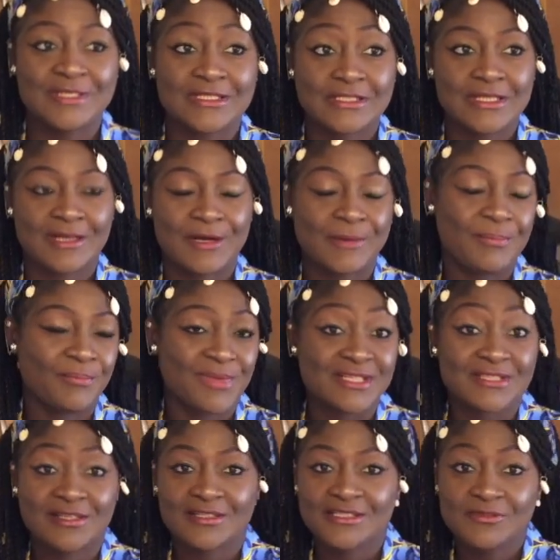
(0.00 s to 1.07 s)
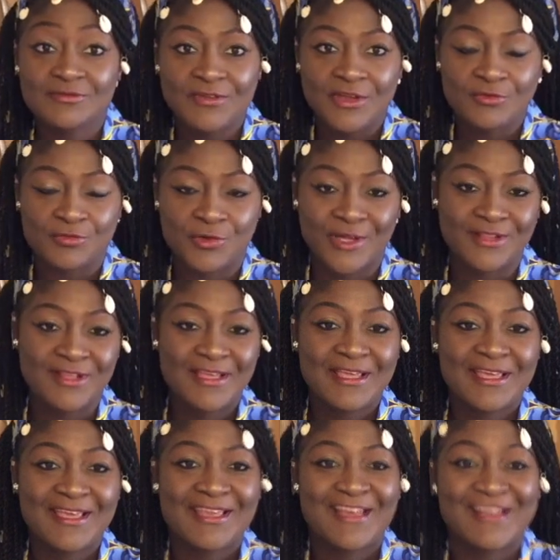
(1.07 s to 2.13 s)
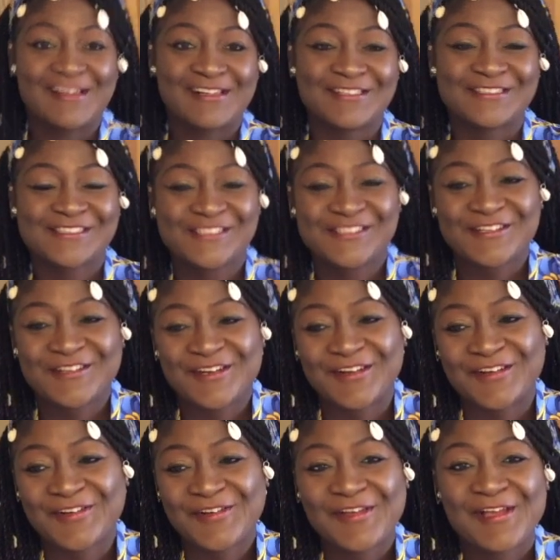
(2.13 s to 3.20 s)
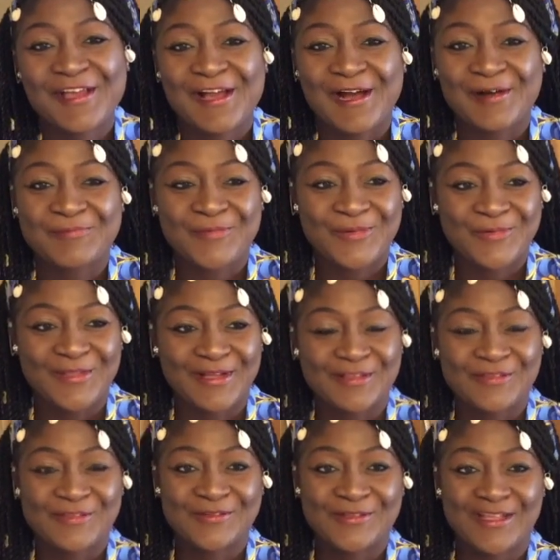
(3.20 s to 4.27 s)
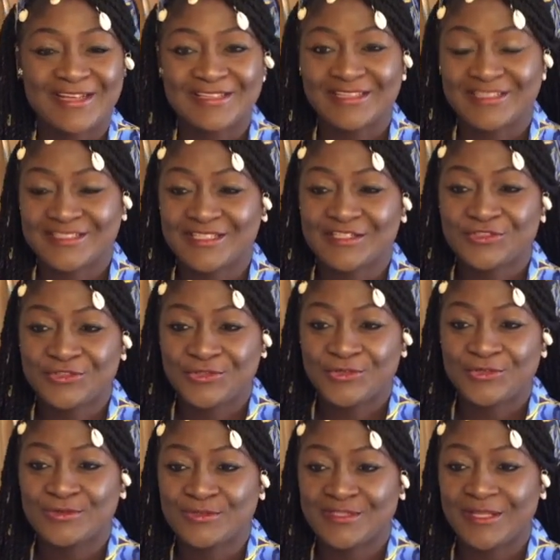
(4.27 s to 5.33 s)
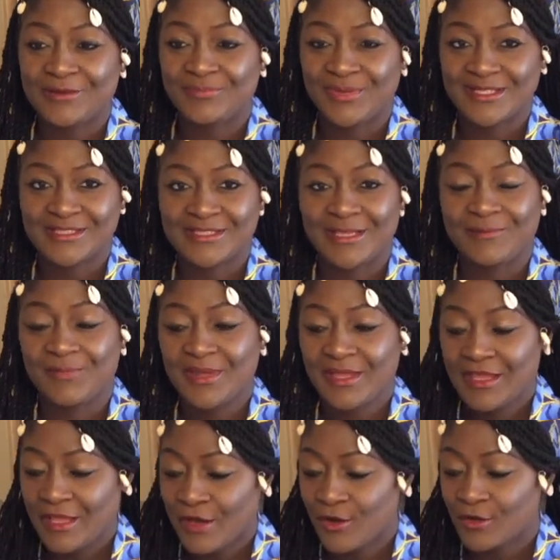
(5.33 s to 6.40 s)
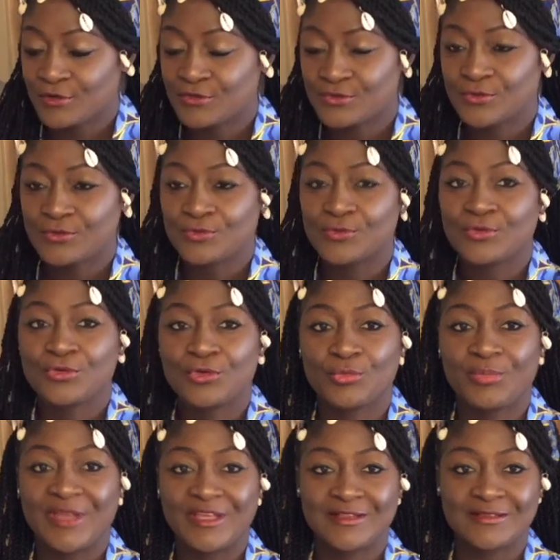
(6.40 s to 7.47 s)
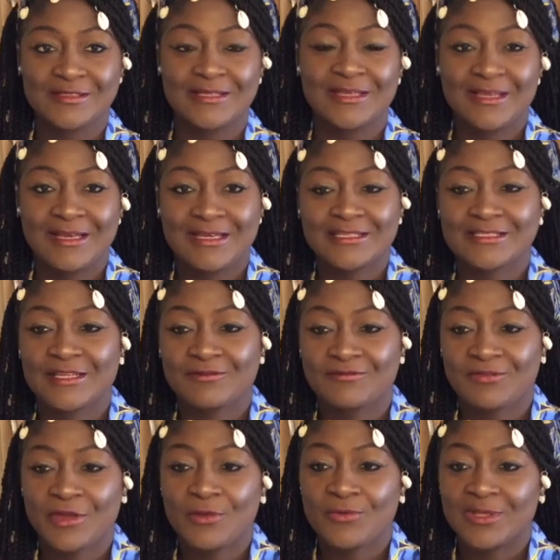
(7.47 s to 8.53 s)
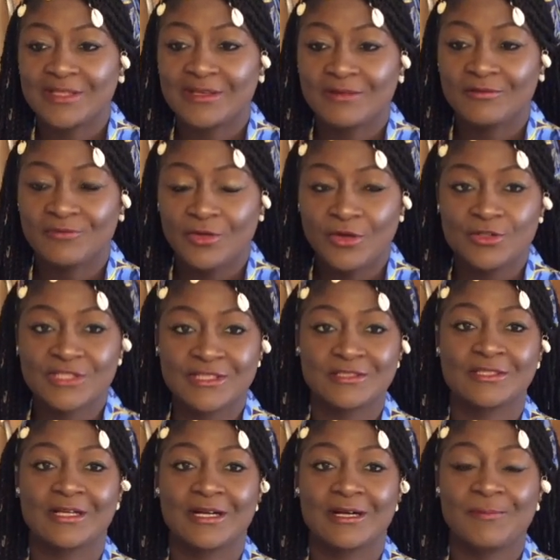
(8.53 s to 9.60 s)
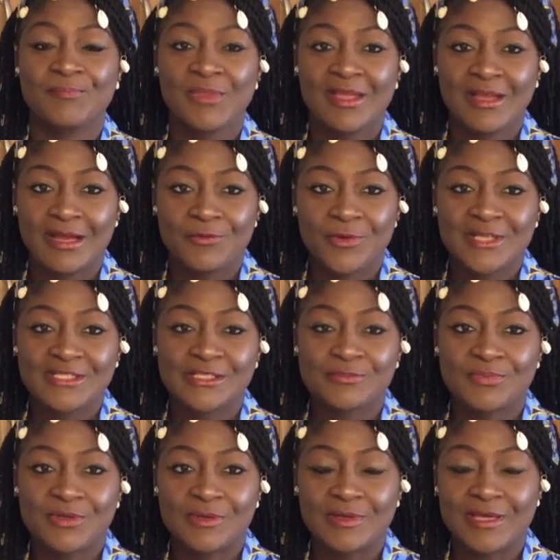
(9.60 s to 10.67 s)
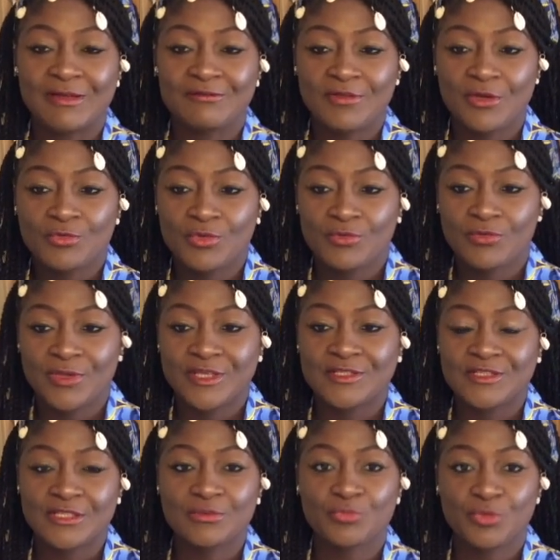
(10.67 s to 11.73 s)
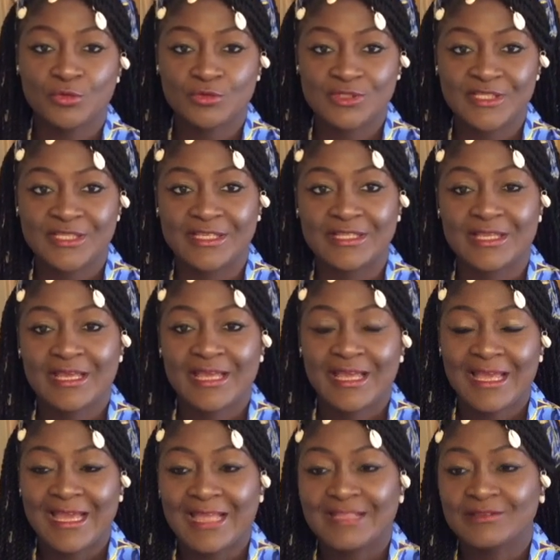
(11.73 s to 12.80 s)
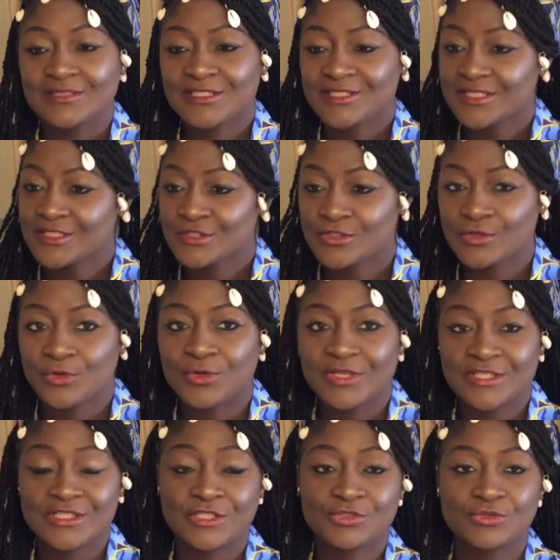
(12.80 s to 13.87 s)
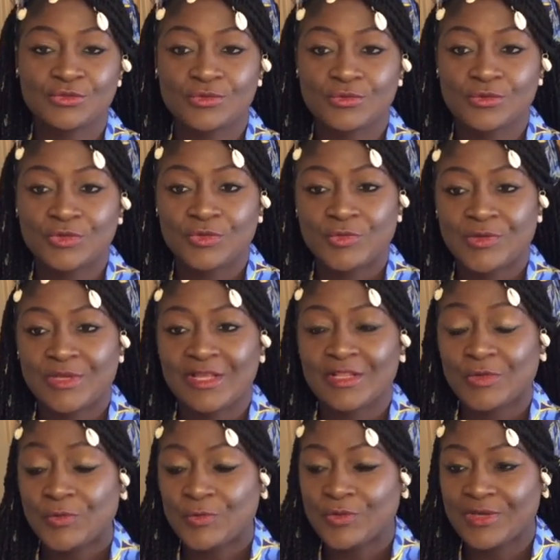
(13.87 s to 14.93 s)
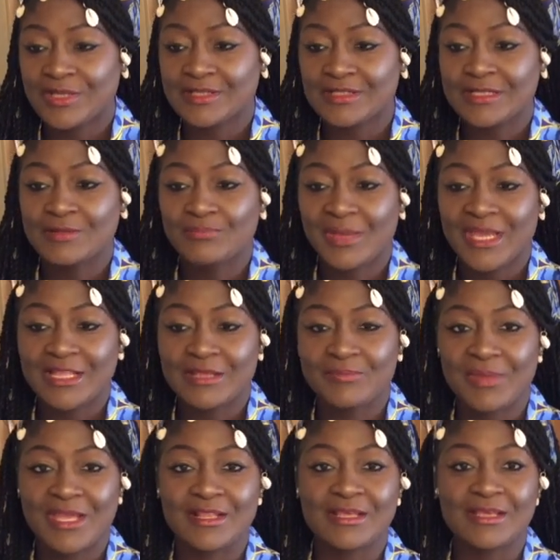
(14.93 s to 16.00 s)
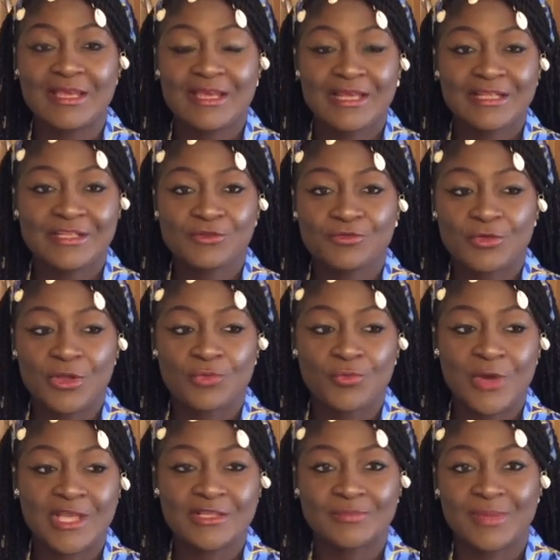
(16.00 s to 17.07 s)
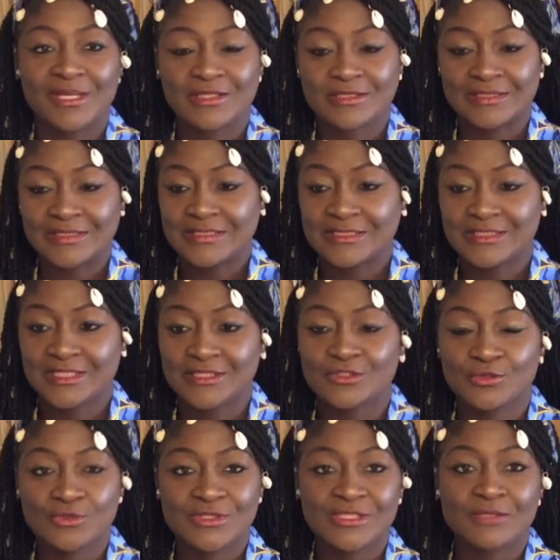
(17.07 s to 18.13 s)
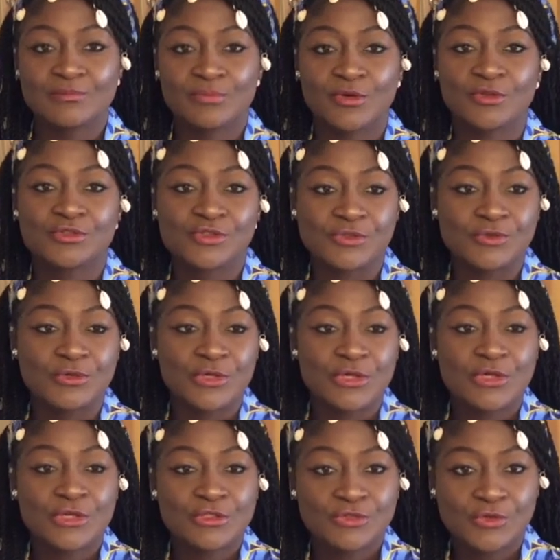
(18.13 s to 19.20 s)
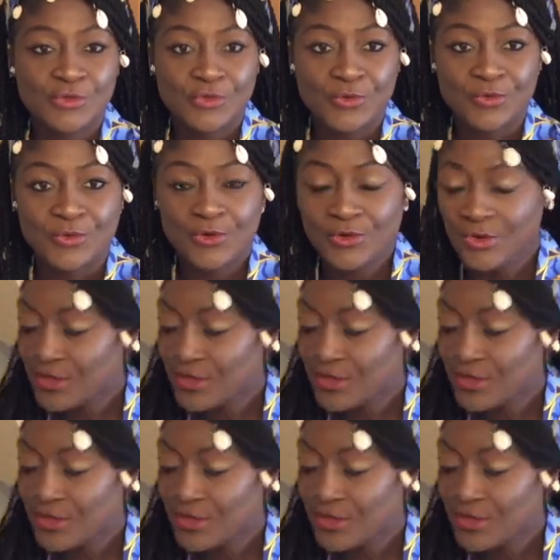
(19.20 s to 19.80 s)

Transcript: It's my son's favorite. So I'm gonna do that and just show you step by step how to cook your beans. It's a very versatile recipe, very rich in protein, and just so easy to cook. You can cook it in many different ways, but it's just so simple to cook.